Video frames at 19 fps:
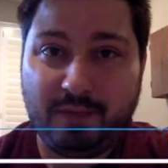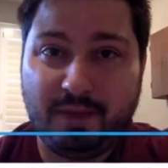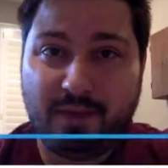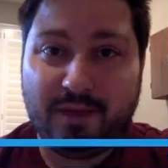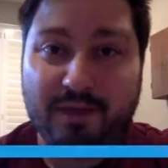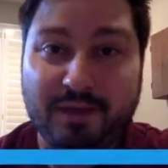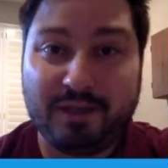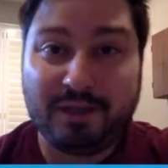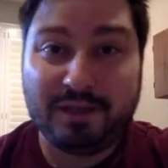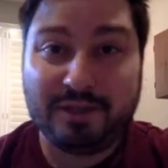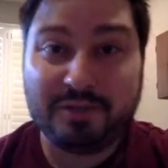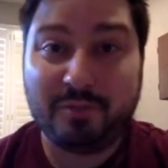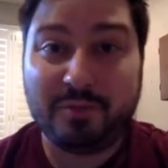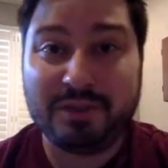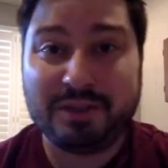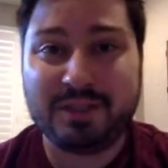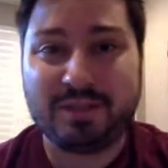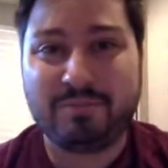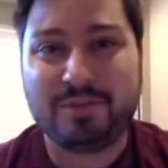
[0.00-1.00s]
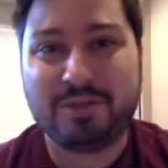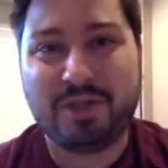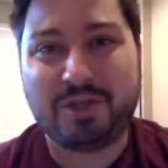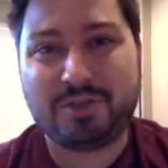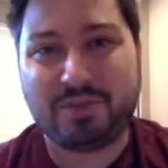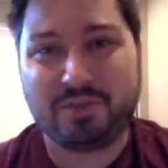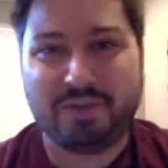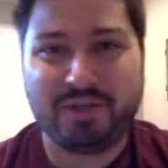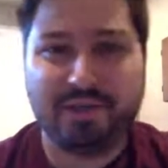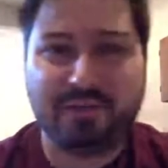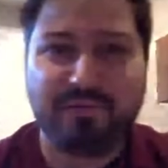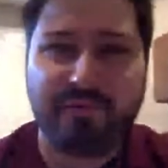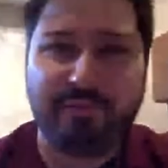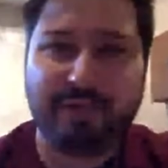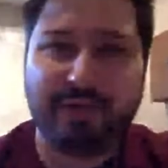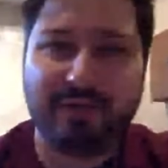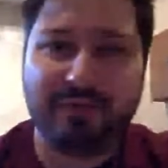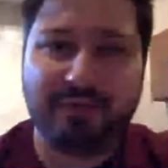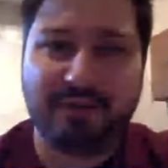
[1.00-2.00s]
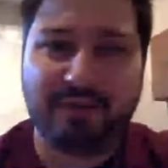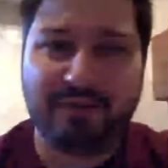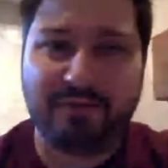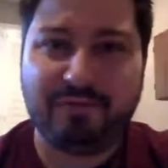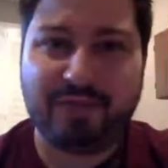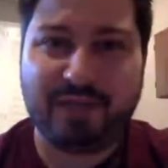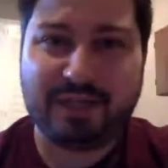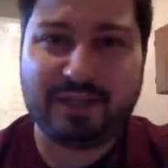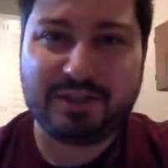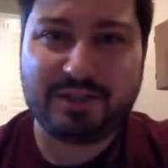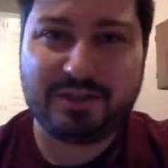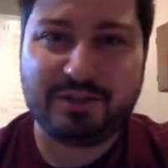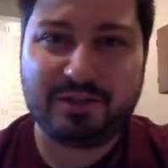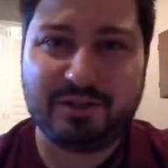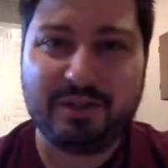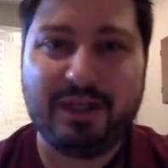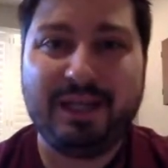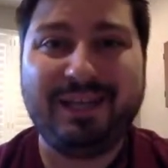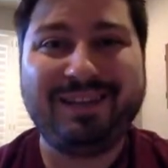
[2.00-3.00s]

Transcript: Hey guys, what is up? Josh Ward here from Edit Video Faster.